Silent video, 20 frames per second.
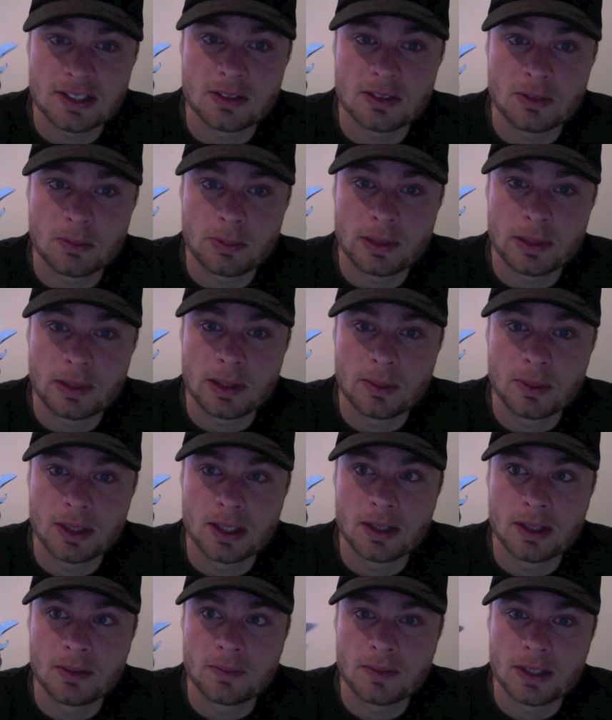it pretty
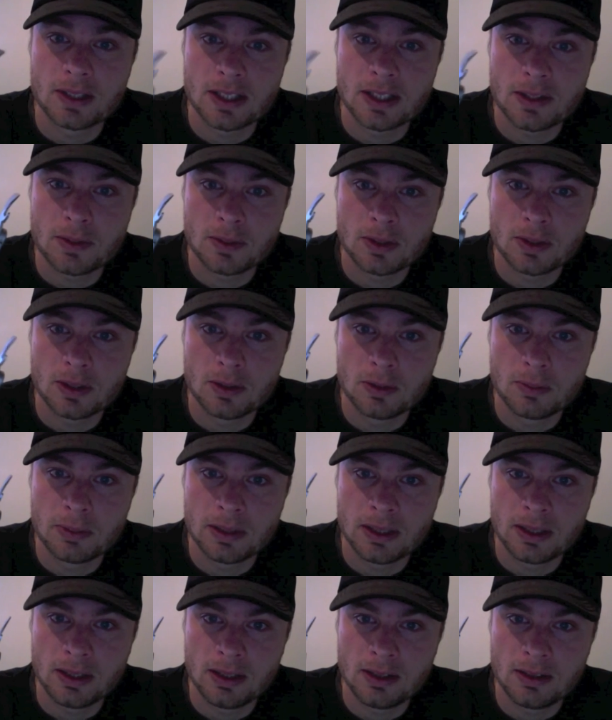well. I thought it would
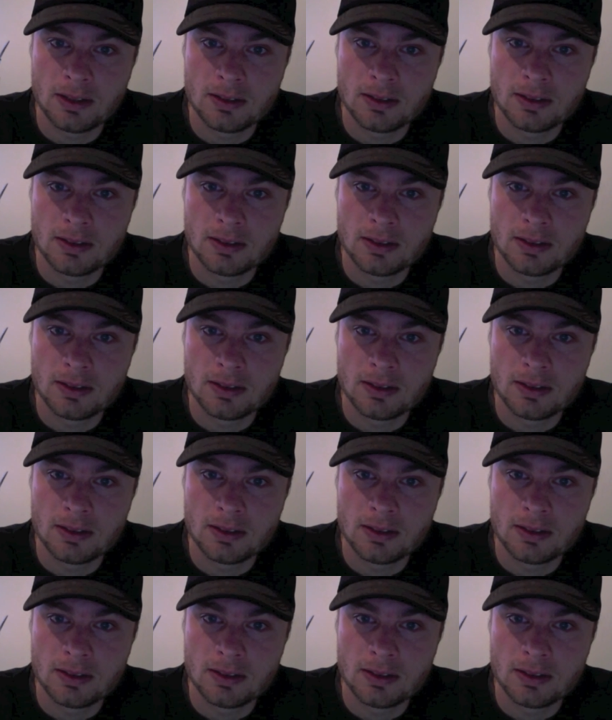be